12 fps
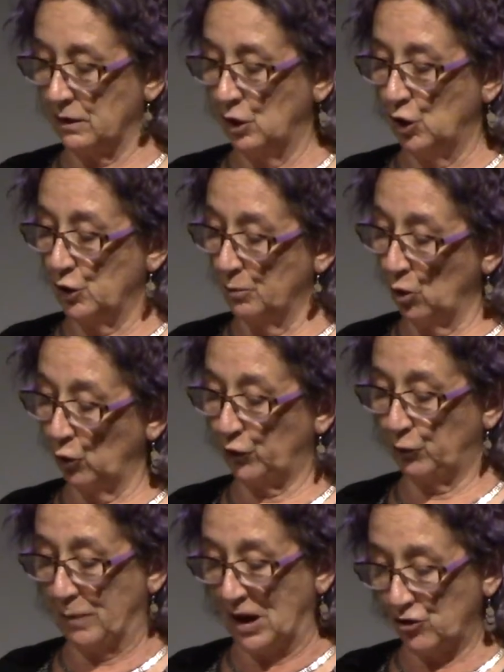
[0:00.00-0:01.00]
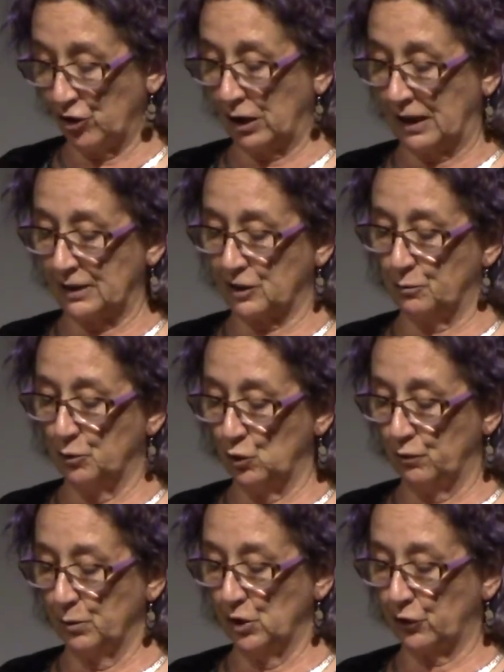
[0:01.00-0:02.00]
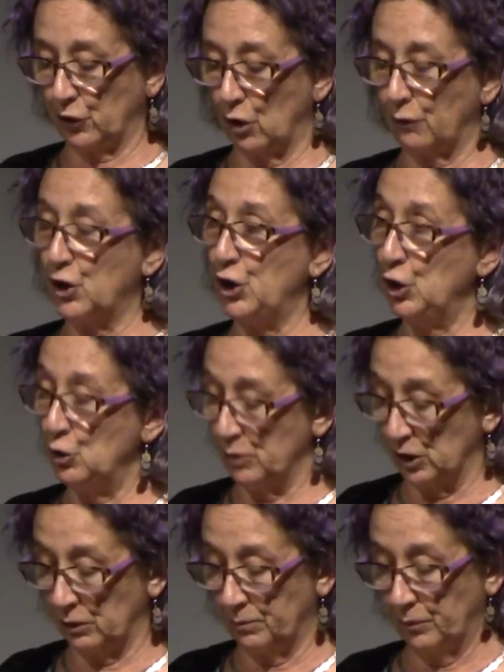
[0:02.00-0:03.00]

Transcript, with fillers: the more specialized movements of human,